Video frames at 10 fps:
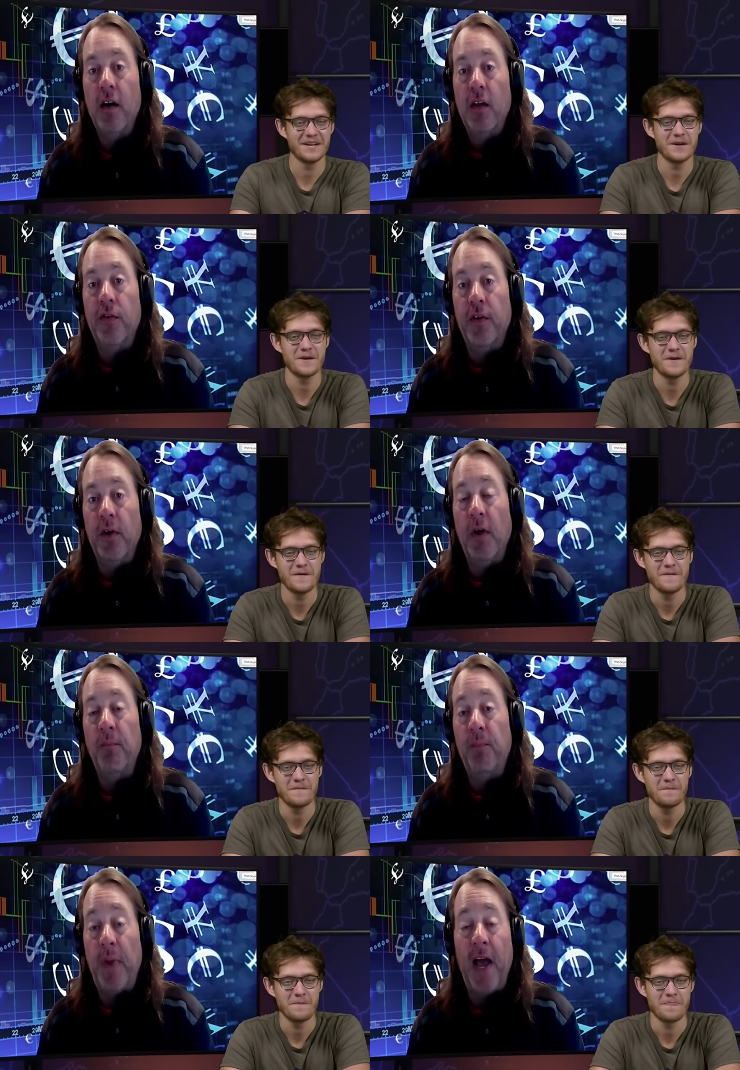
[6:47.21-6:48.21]
Speaker 1: their
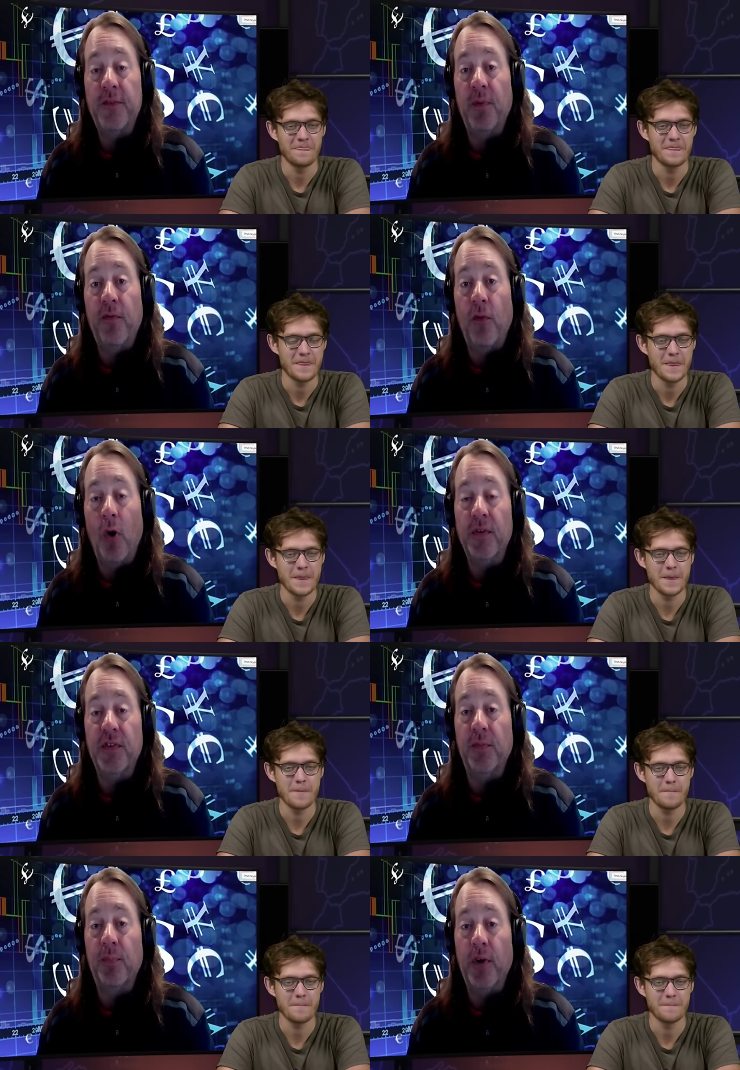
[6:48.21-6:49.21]
past performance is
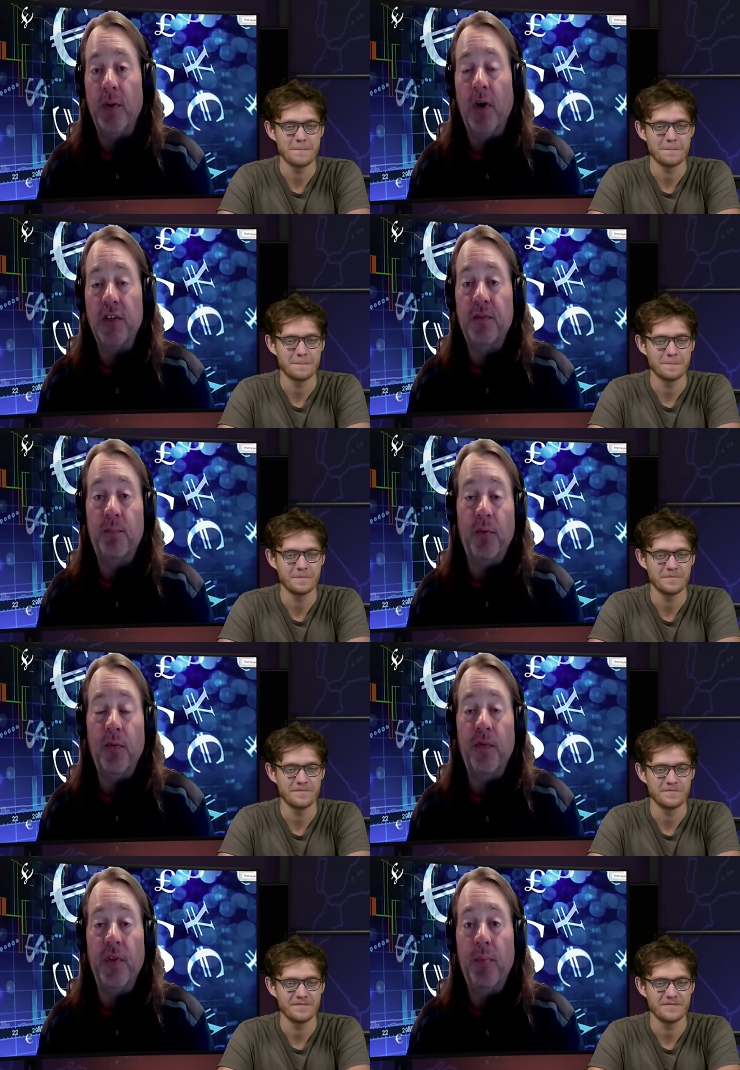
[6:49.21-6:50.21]
pretty much proof in the
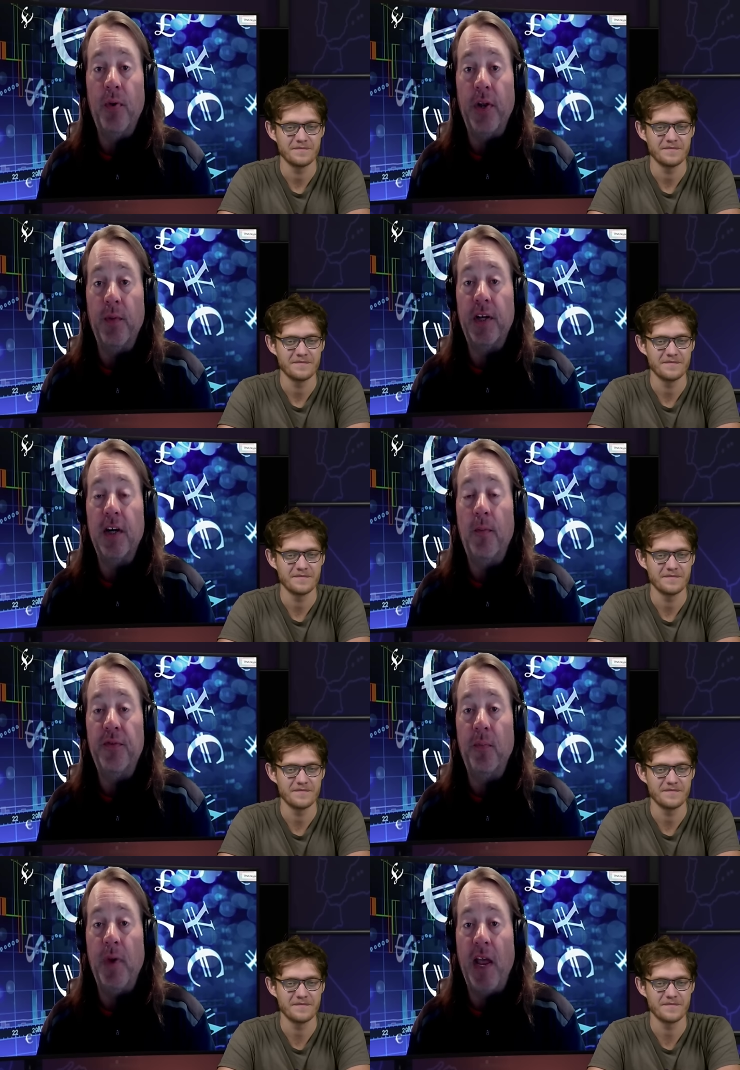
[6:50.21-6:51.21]
pudding when it comes to
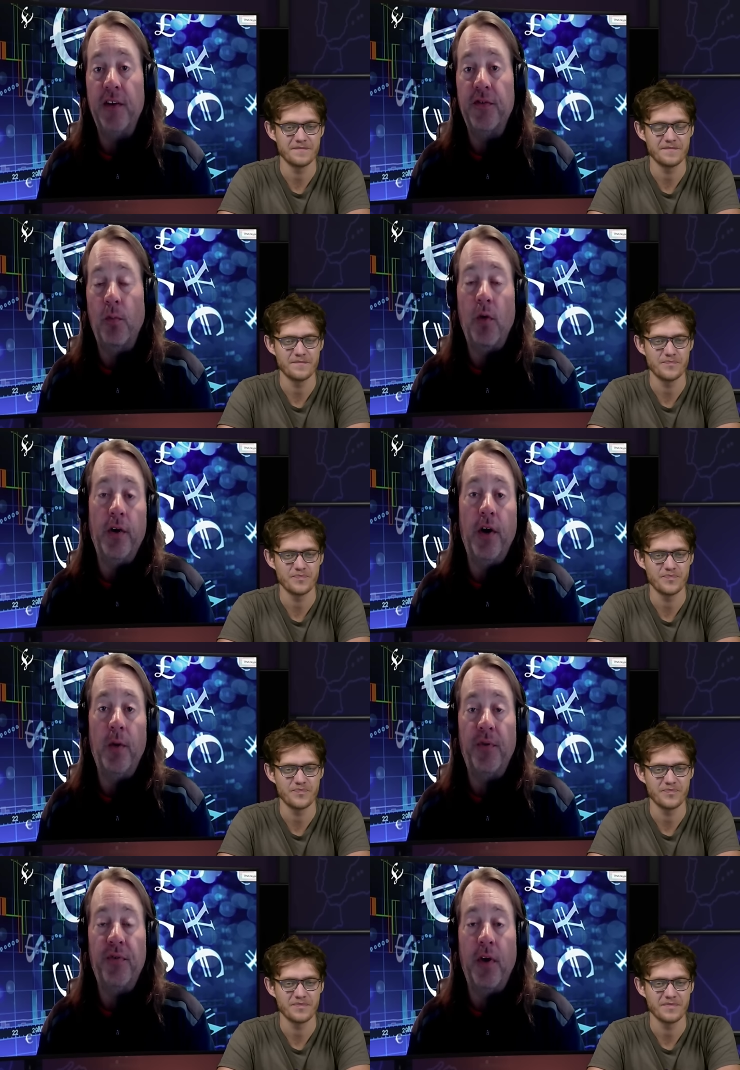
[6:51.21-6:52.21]
banks. They're
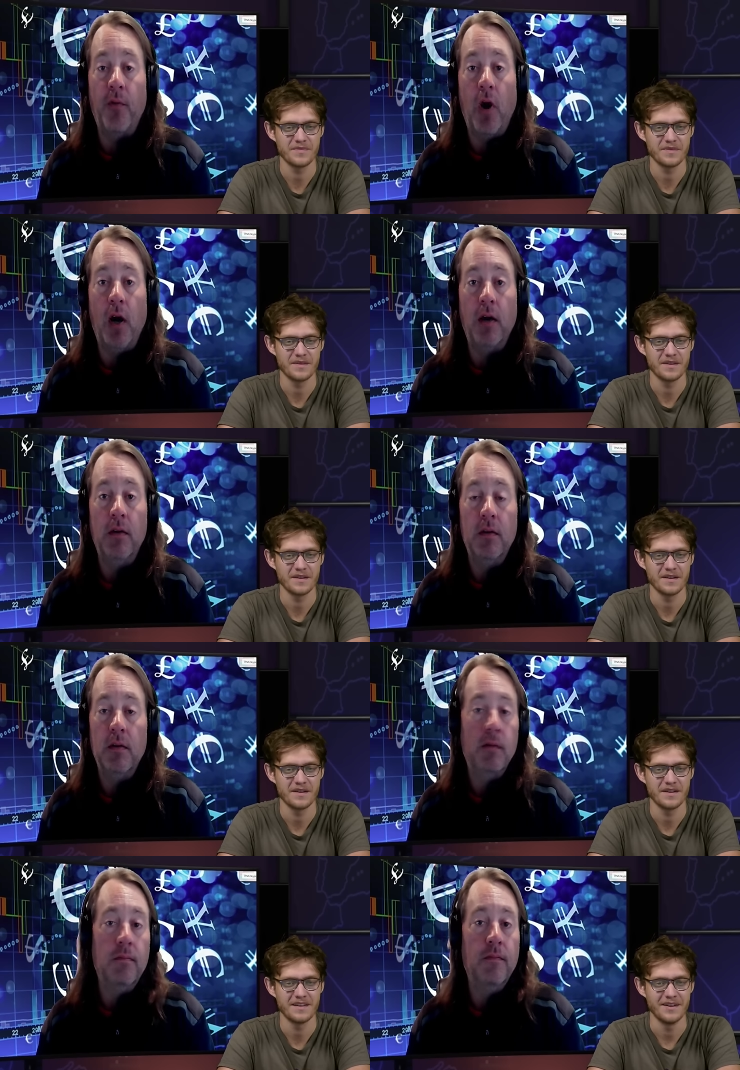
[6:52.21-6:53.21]
100% wrong.
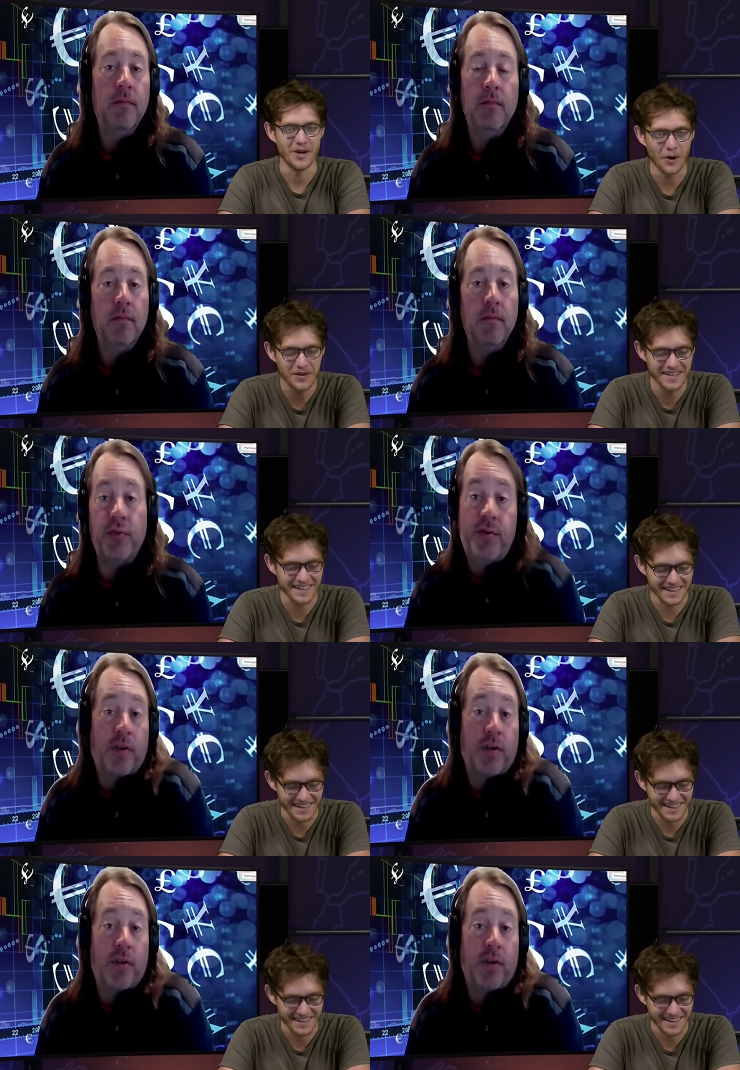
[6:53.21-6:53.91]
Speaker 2: No kidding.